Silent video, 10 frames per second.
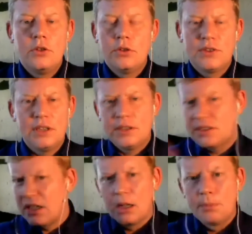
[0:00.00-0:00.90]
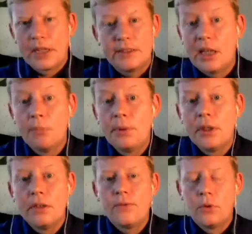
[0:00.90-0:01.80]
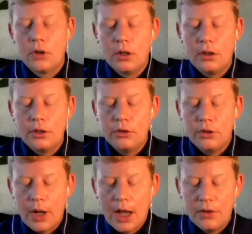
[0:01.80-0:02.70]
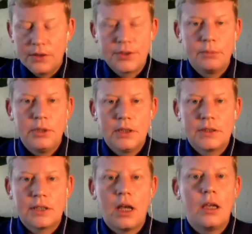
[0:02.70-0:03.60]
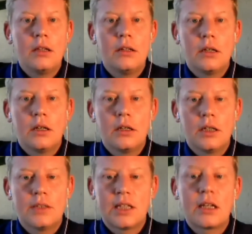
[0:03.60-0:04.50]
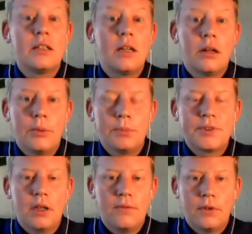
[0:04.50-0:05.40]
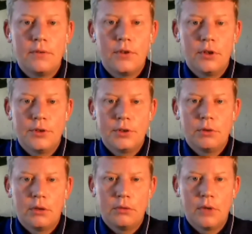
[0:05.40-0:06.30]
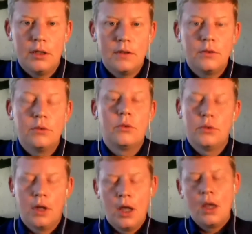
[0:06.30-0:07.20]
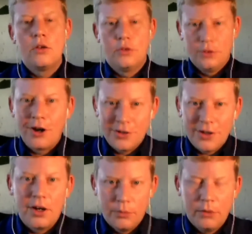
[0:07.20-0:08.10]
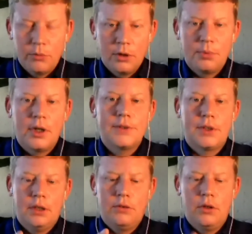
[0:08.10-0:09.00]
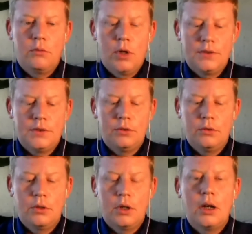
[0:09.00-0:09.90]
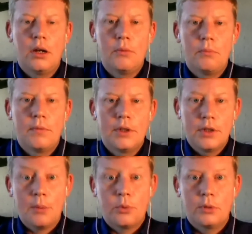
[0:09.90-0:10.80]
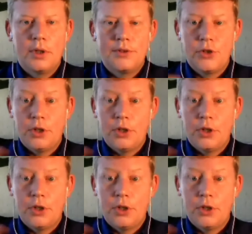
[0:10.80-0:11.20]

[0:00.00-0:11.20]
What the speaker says: you see setting up like a template for how this could be a secondary website for those who aren't on WordPress and don't want to adopt WordPress